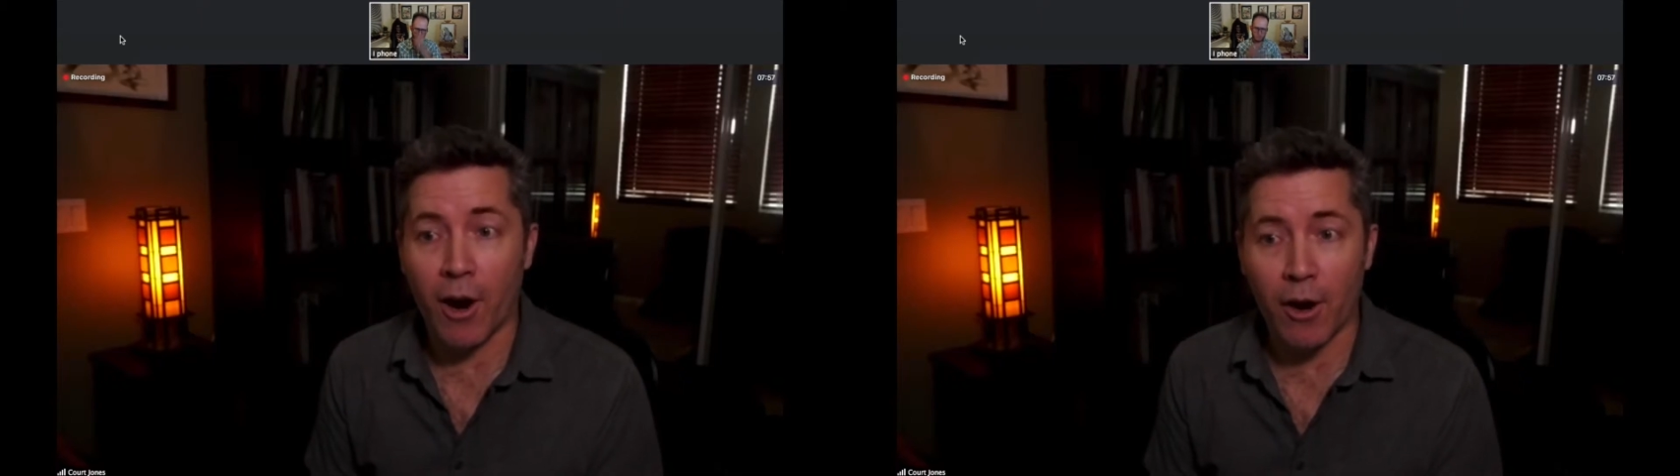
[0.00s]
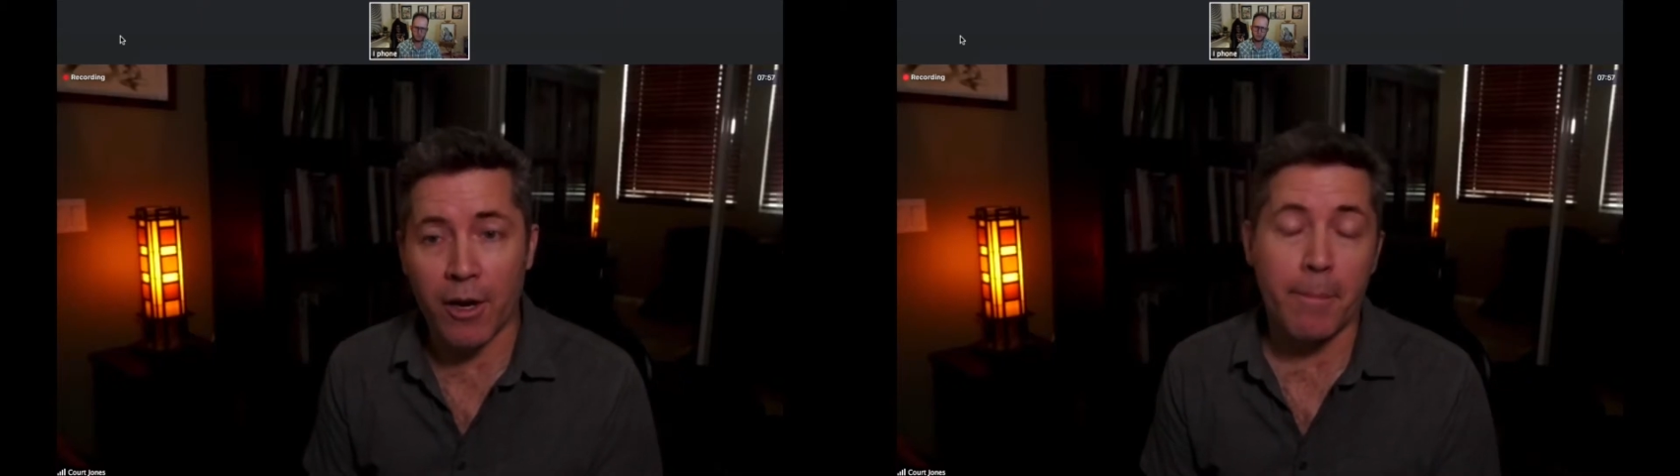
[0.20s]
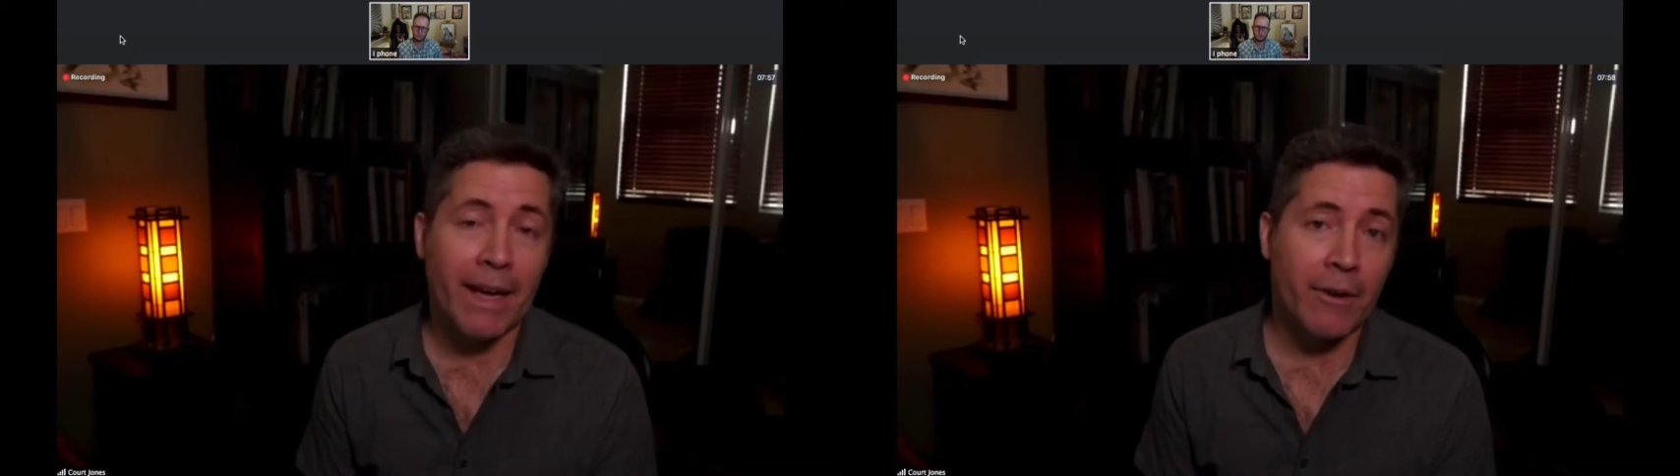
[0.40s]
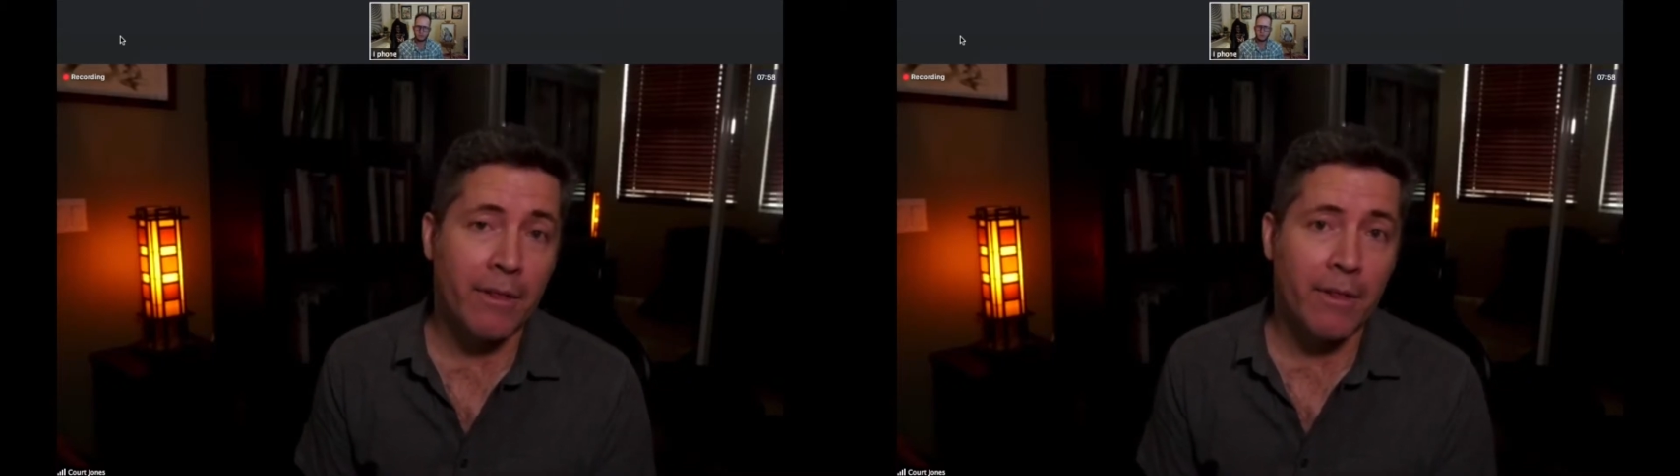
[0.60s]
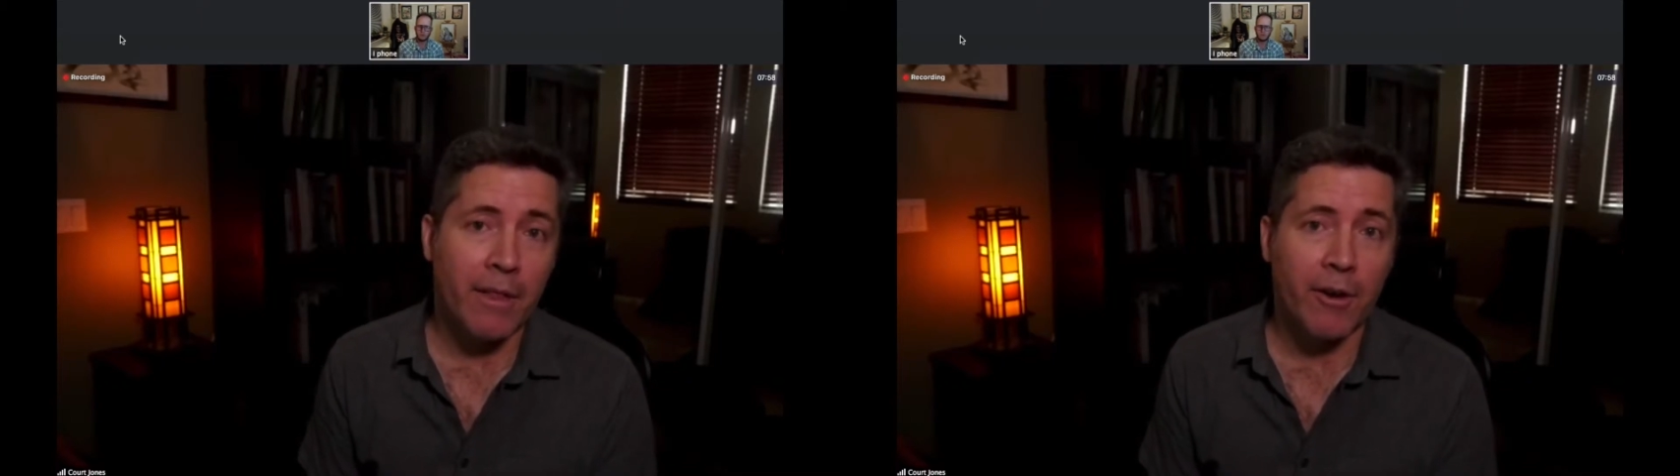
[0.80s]
art and minored
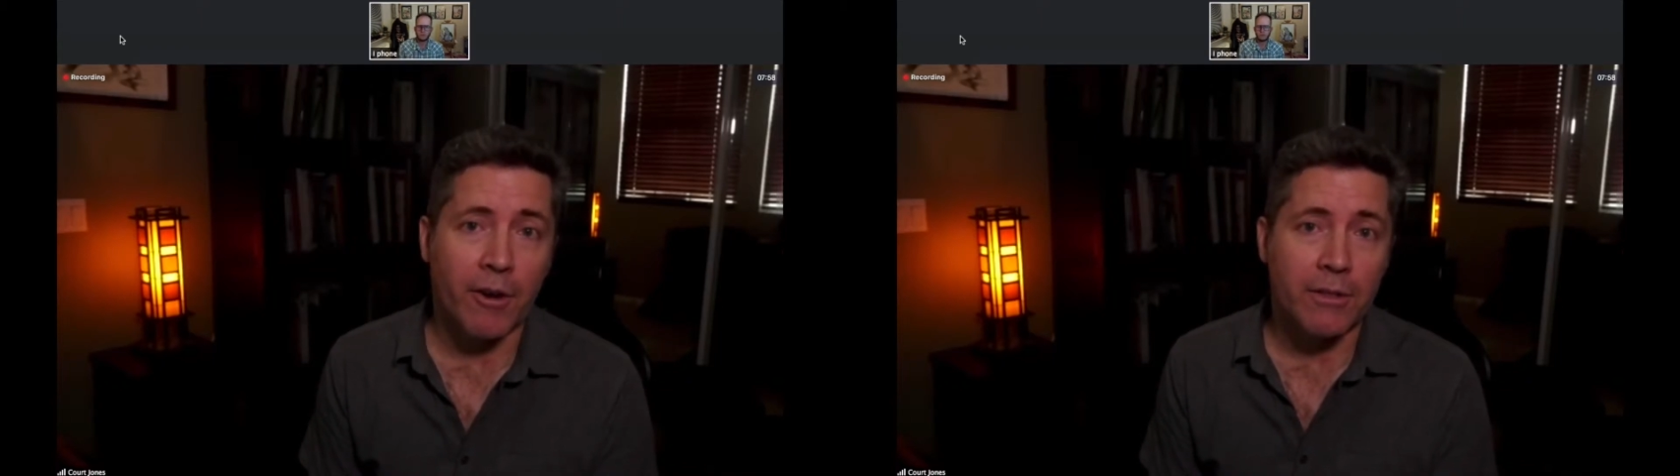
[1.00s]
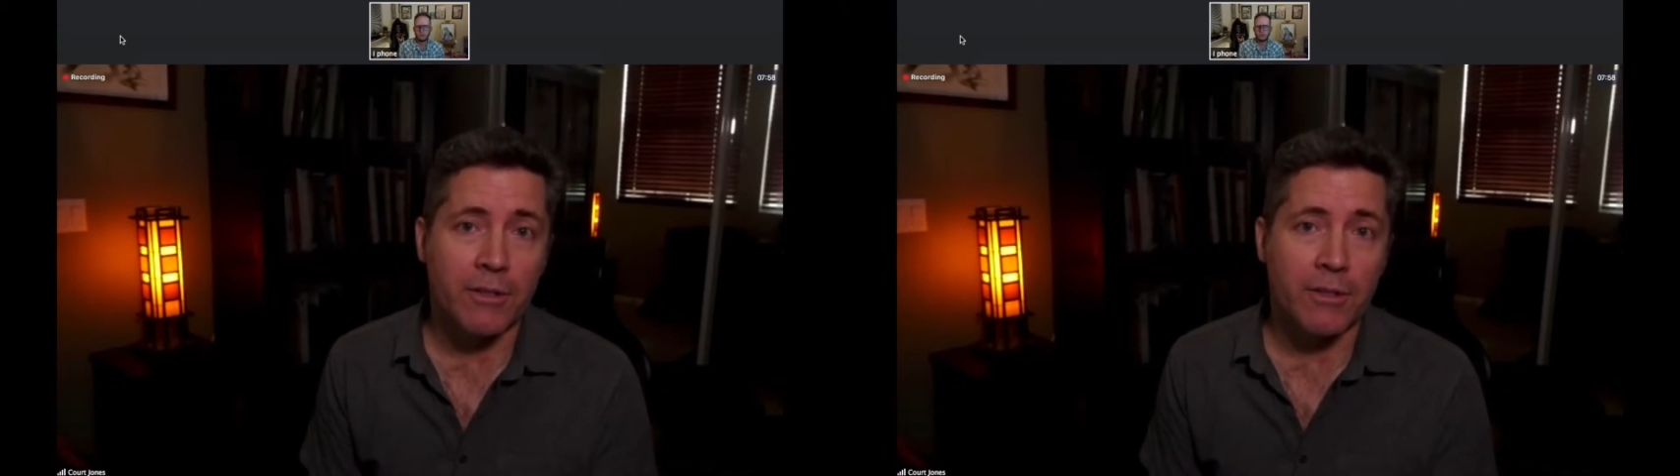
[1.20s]
in theater.